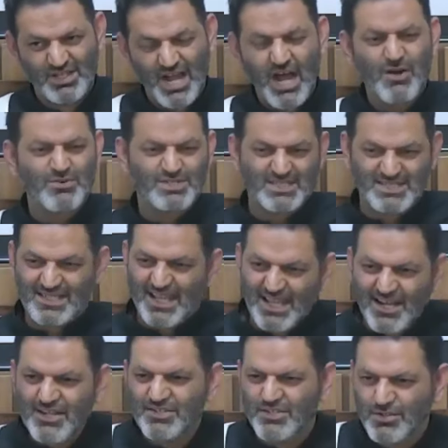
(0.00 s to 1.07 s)
How
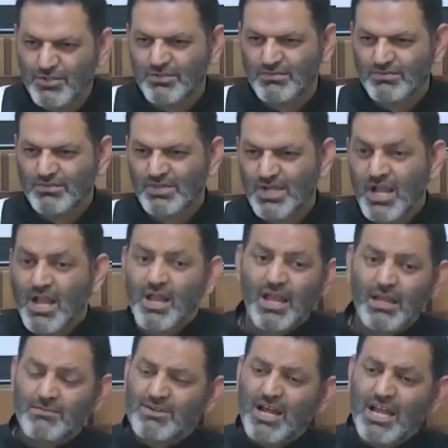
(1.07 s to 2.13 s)
dare you?
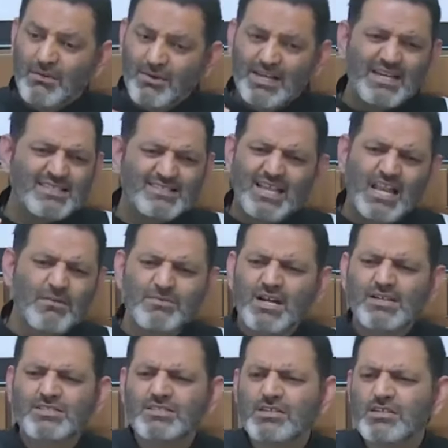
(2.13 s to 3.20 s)
Ibrahim alayhi salam
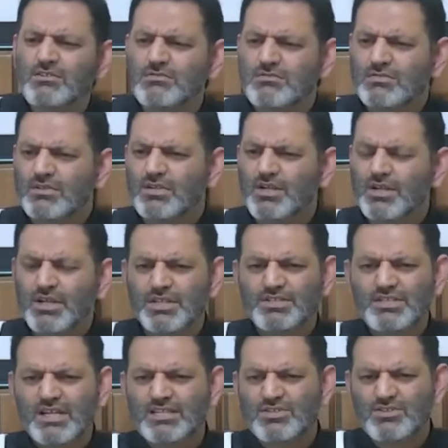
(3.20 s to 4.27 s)
continued. He
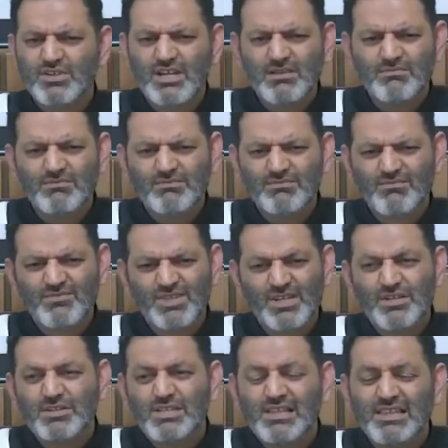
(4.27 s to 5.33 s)
said to him,
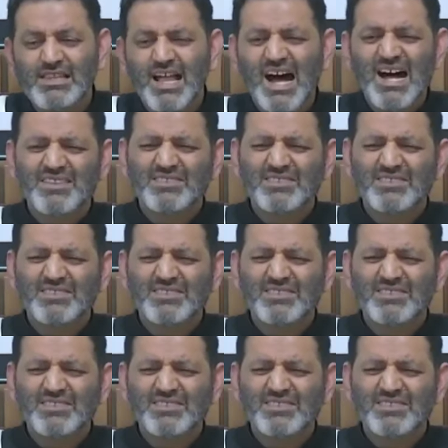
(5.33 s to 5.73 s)
La